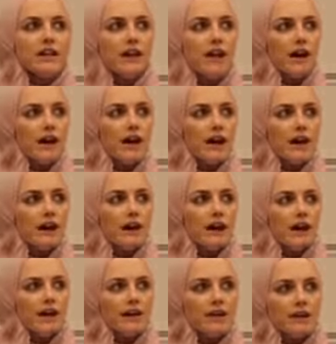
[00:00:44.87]

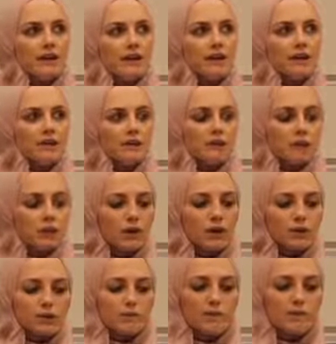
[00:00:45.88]
And I wanted to talk a
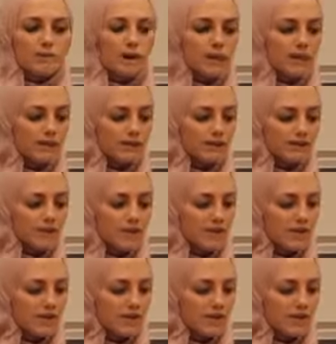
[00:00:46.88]
little bit about some